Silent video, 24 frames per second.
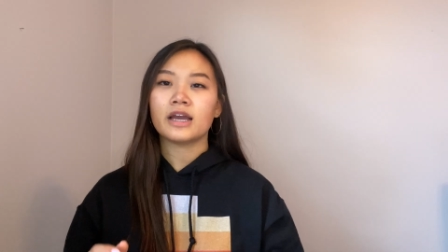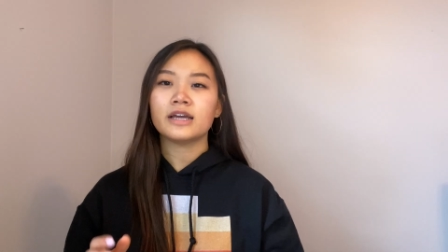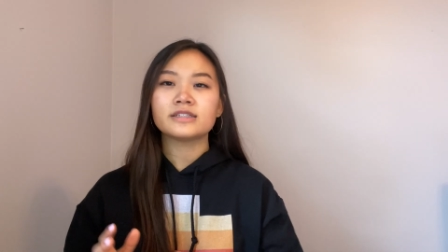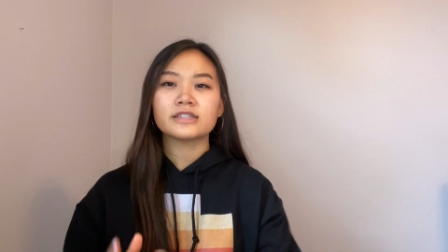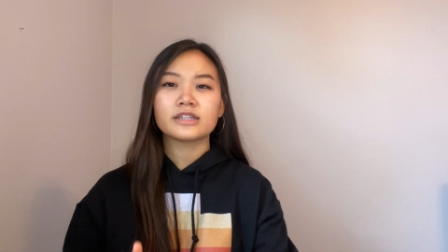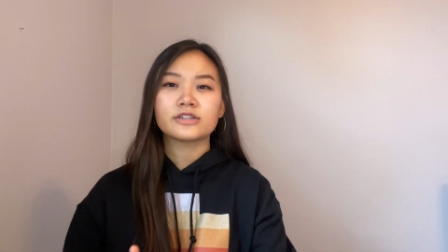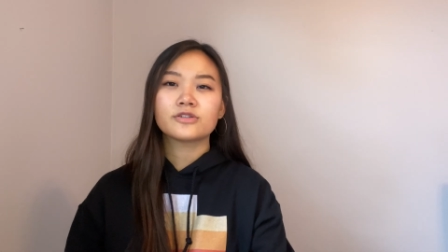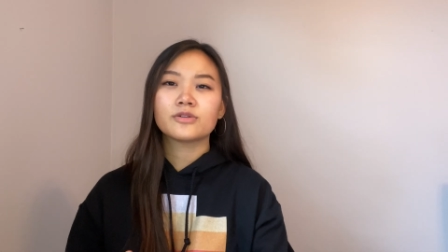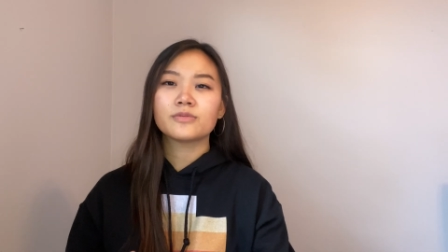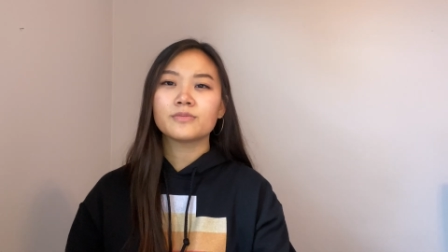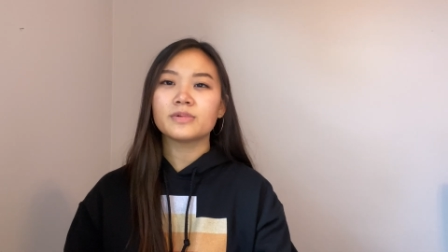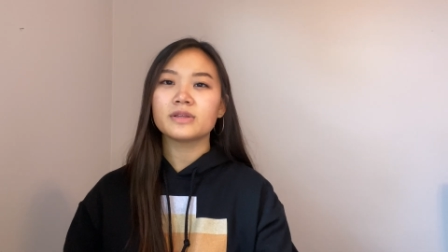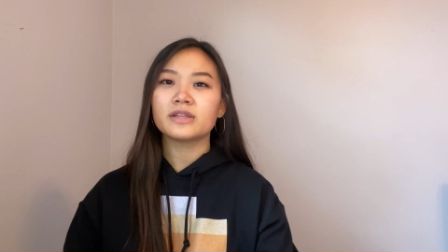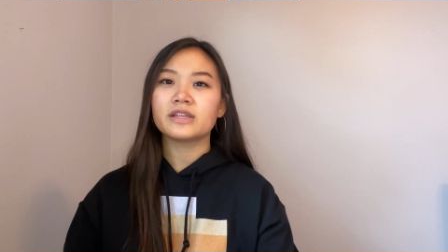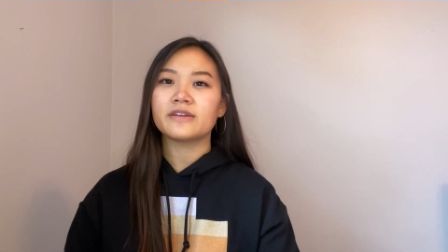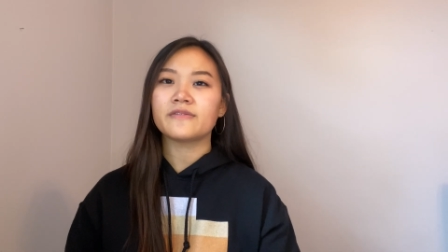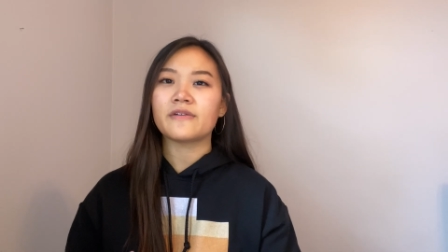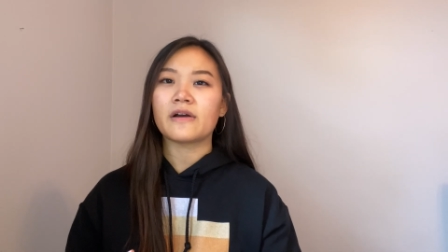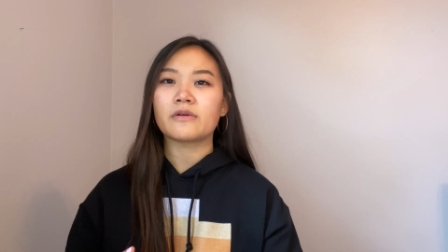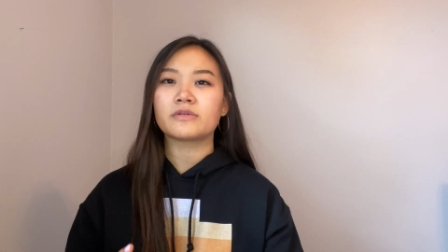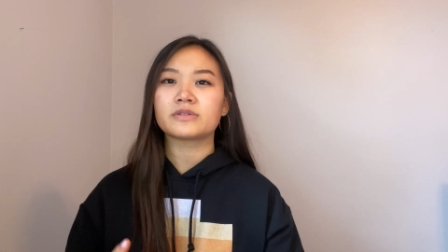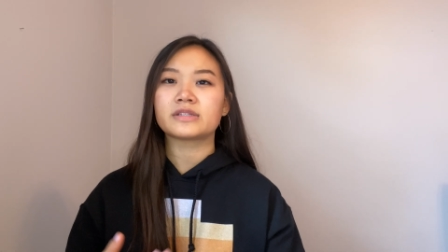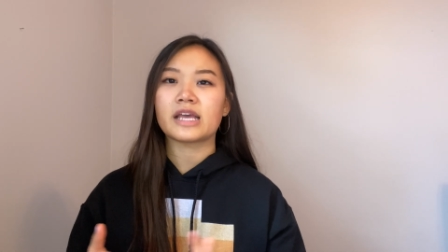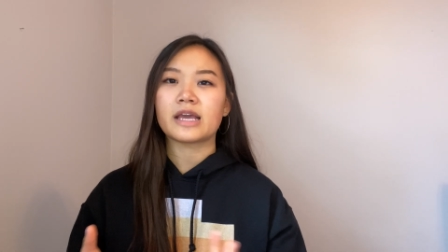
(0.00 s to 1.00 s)
And I don't believe
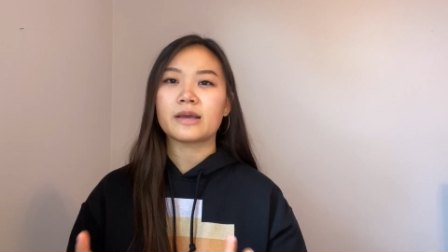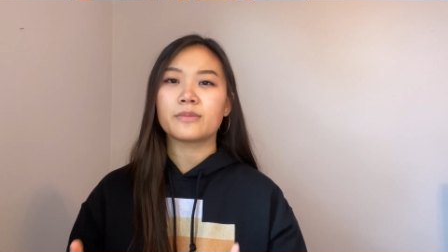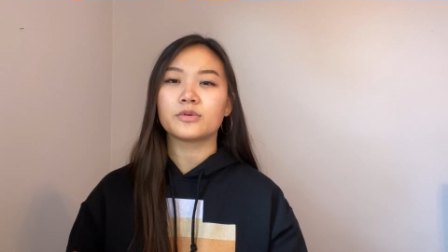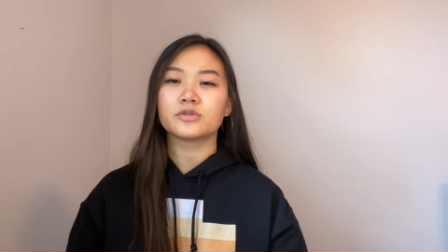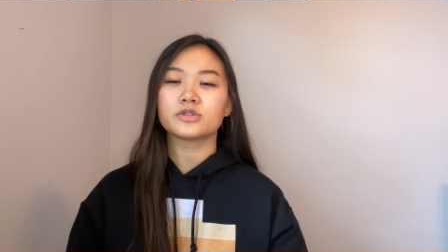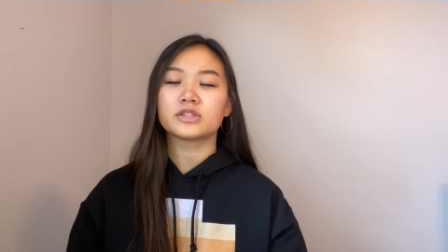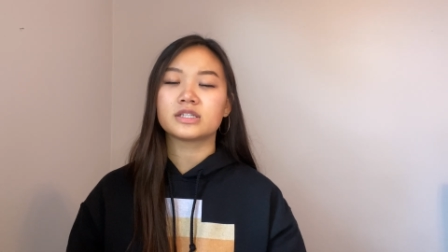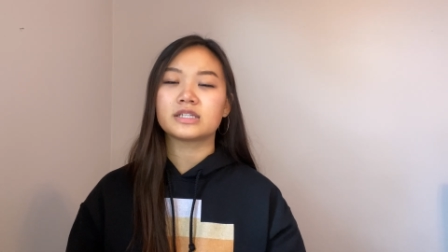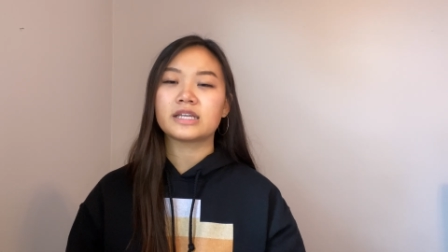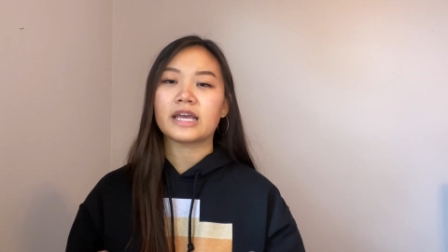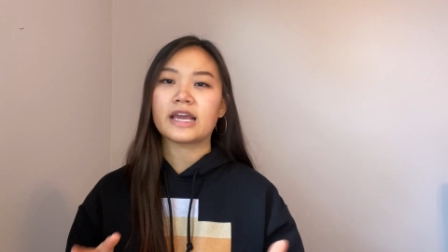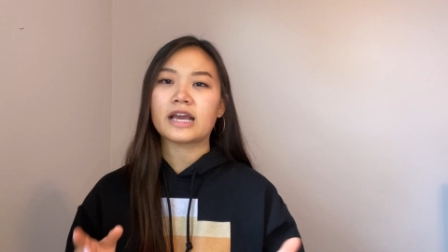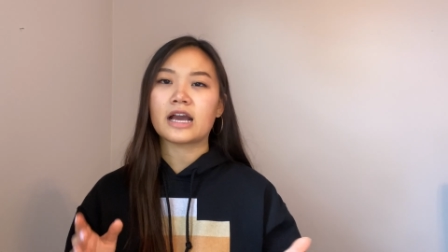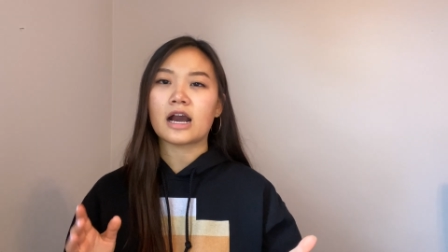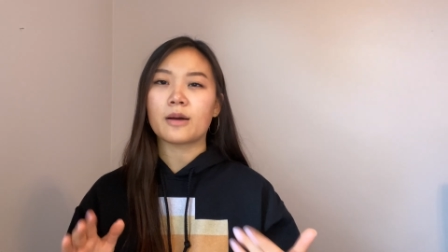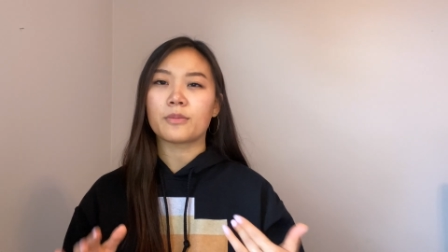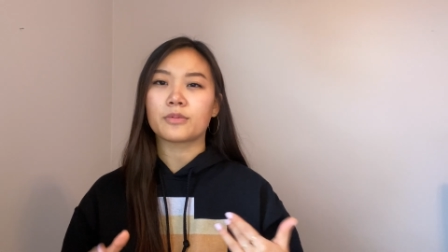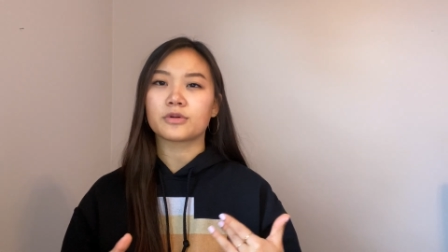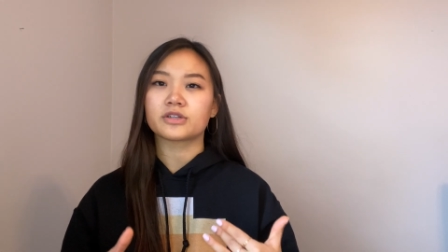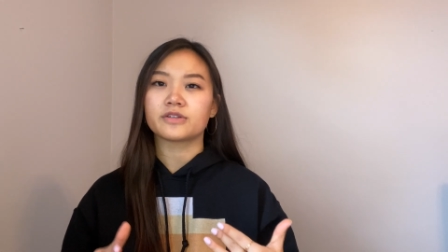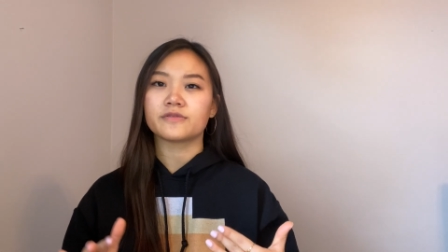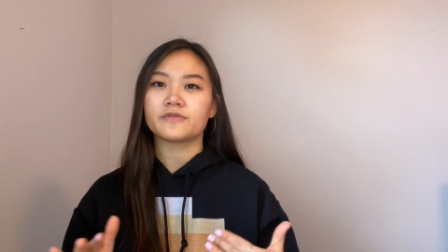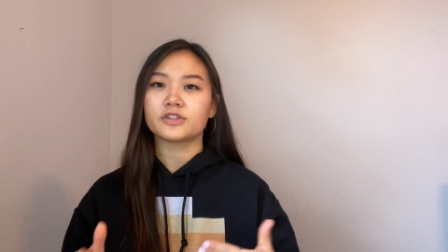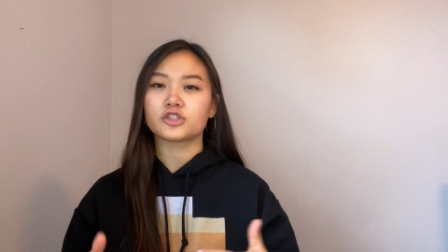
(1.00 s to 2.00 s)
I was able to take
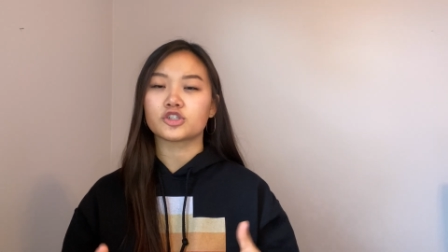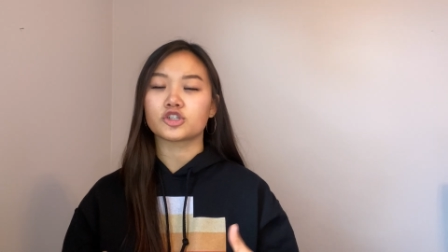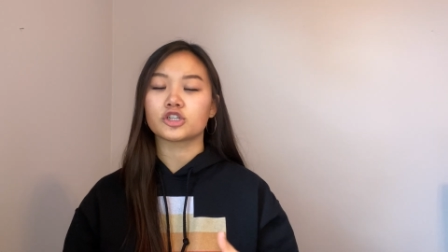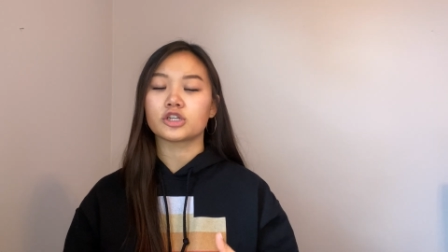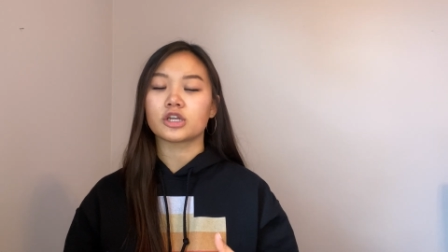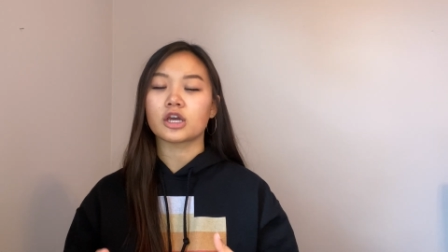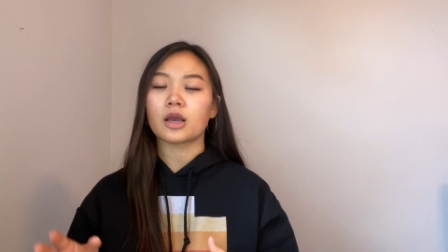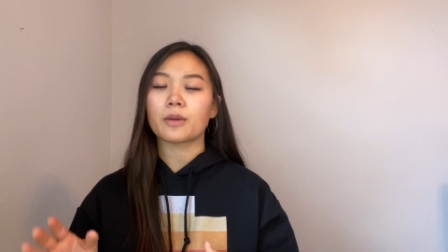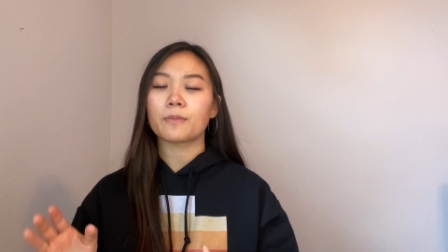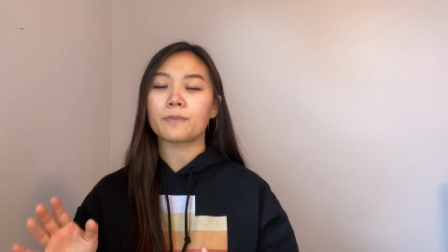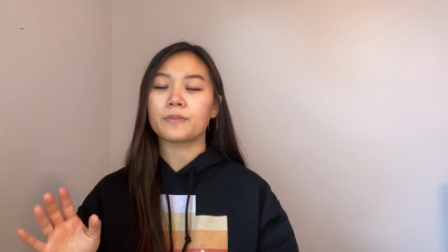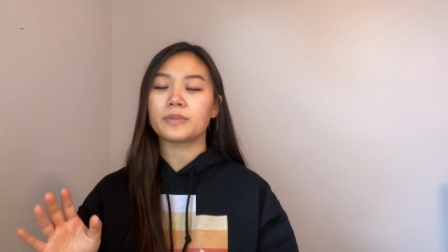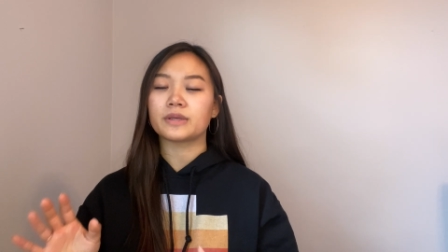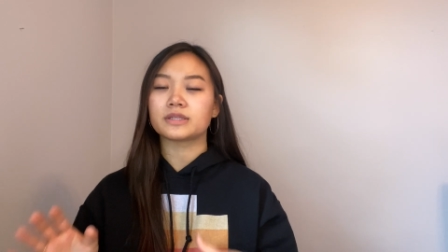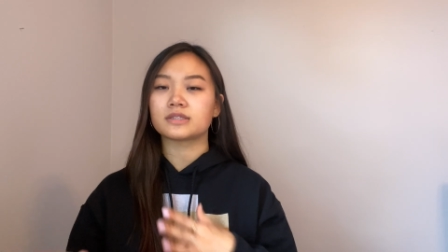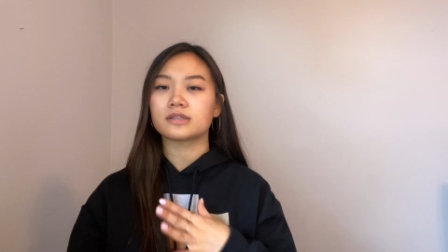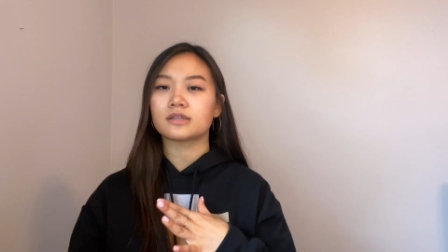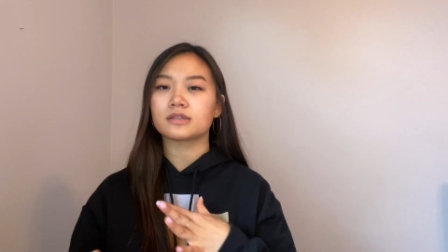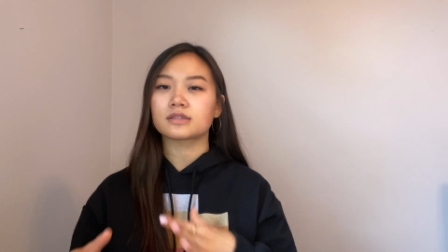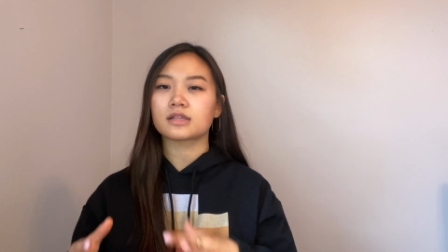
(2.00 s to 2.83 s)
upper division business